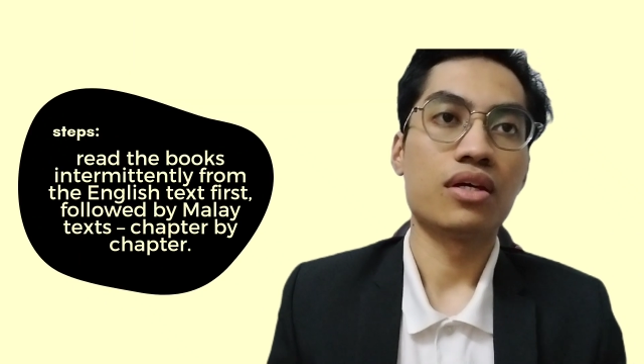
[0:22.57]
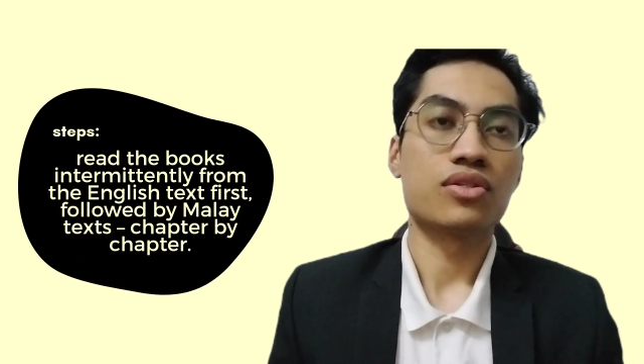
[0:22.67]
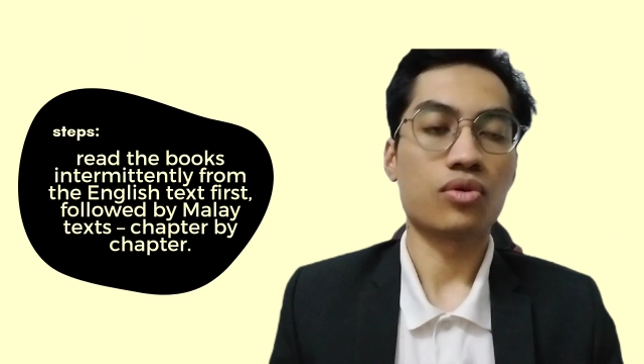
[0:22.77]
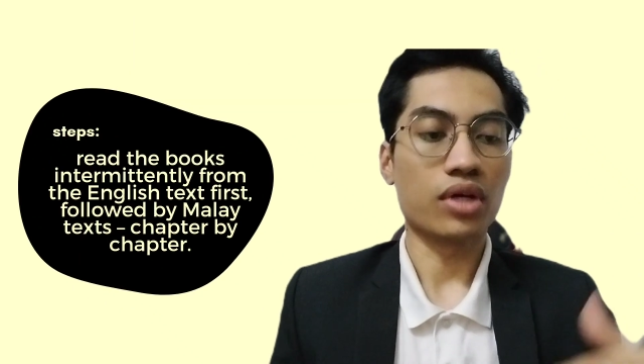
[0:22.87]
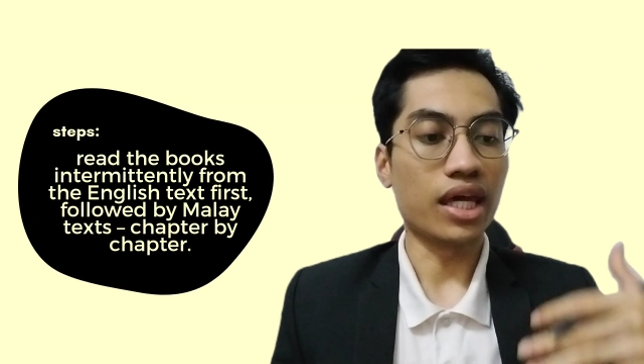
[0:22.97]

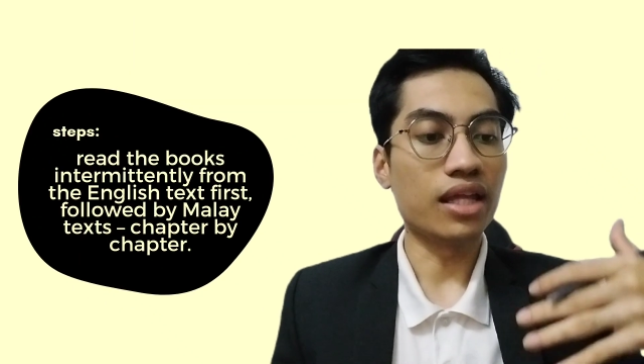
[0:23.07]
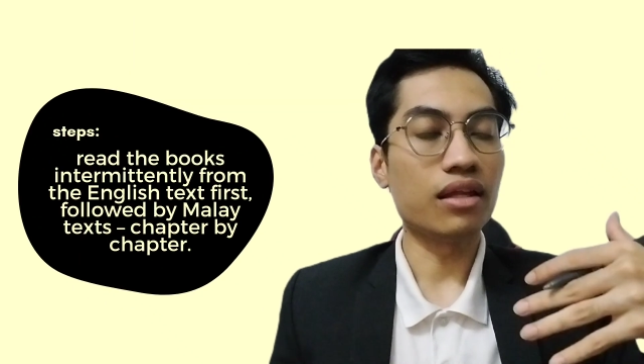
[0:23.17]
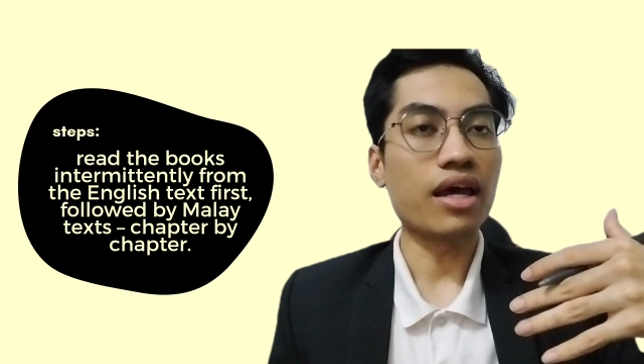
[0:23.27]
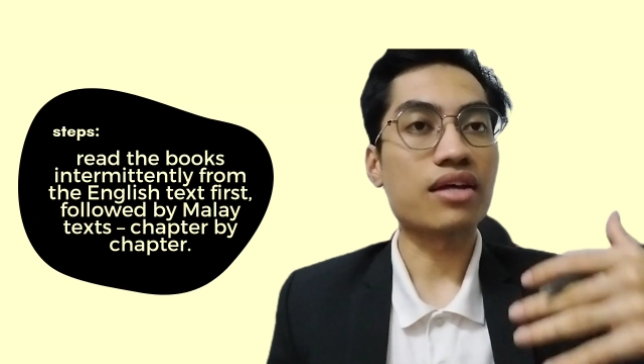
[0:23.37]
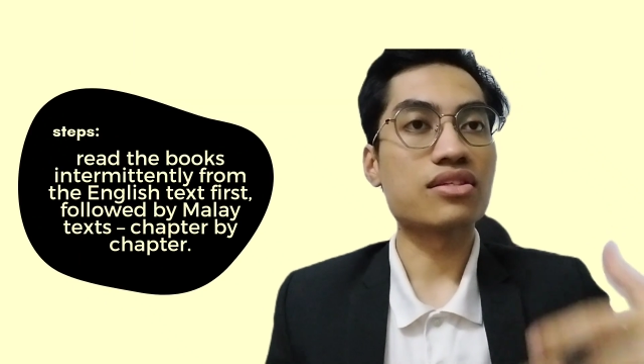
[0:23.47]
So
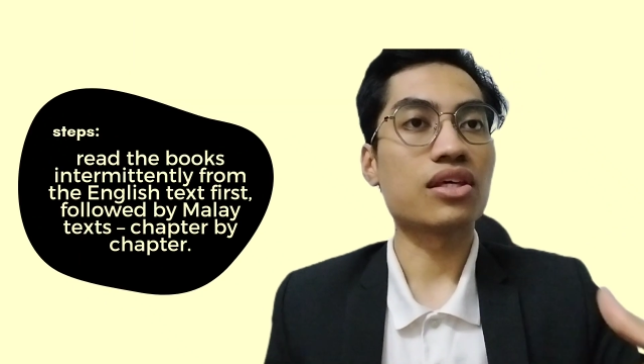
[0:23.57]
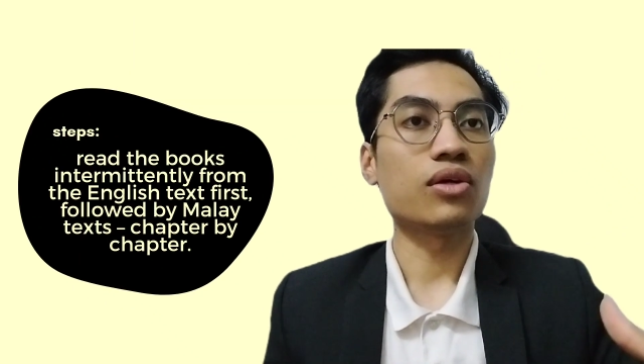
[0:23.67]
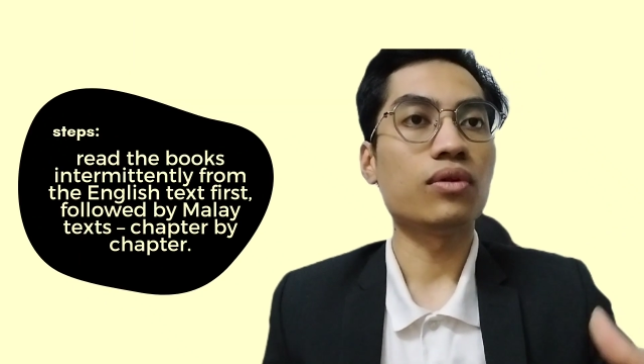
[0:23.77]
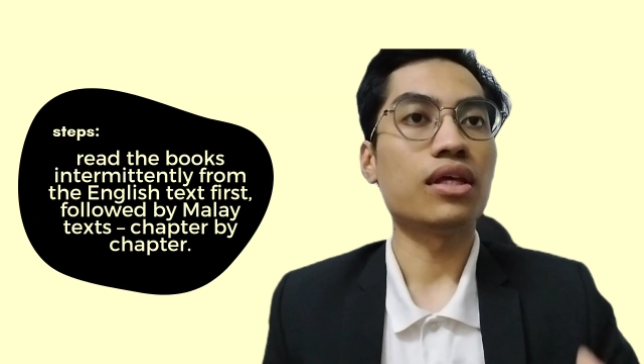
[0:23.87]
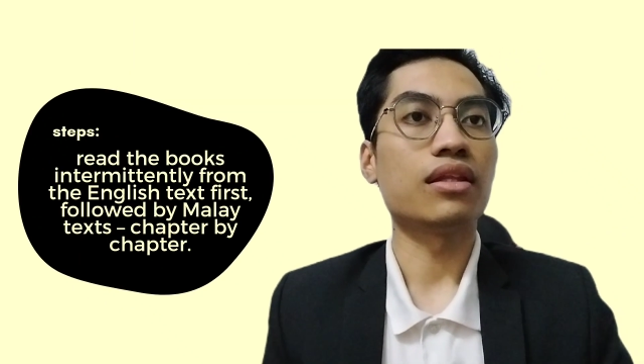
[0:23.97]
in
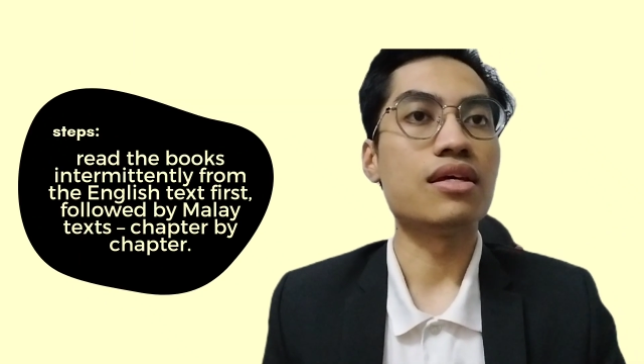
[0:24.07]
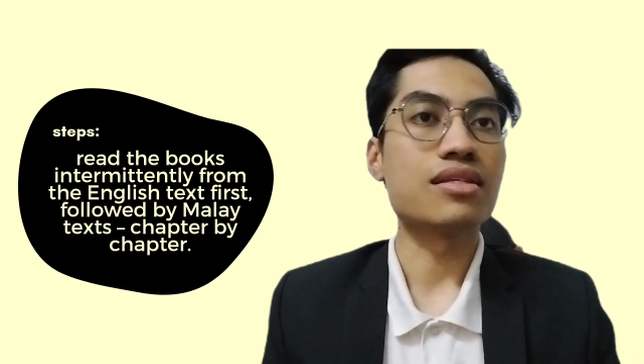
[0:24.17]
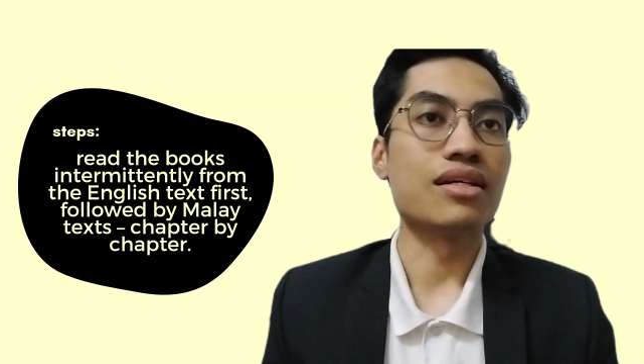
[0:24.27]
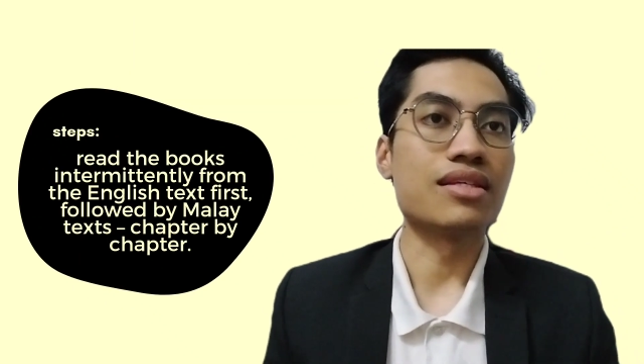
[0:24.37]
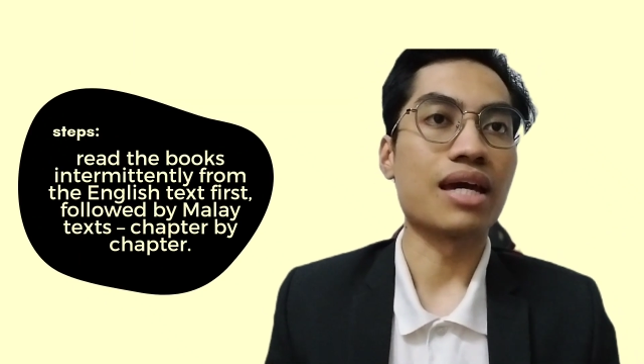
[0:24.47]
executing
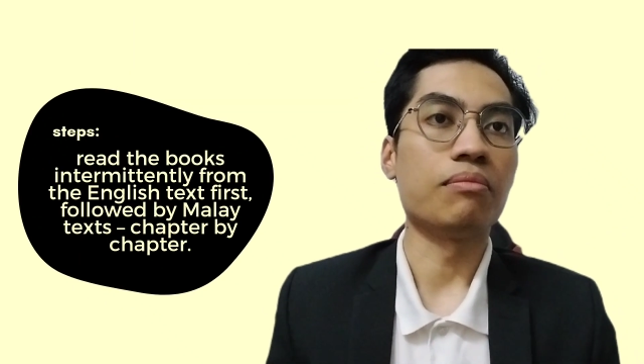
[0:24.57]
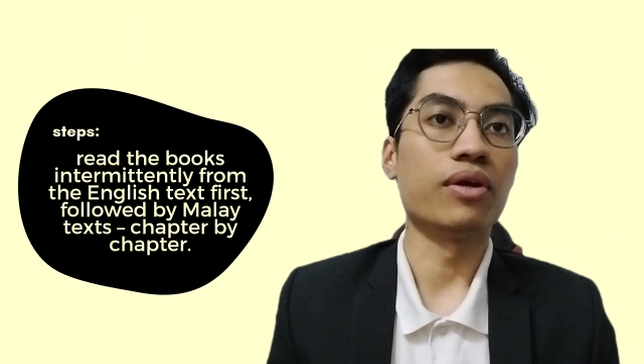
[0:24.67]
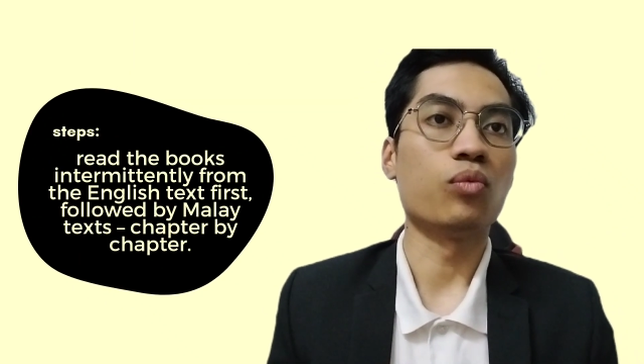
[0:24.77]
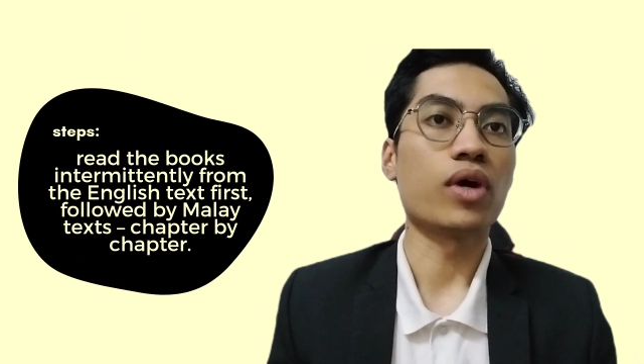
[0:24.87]
this assignment,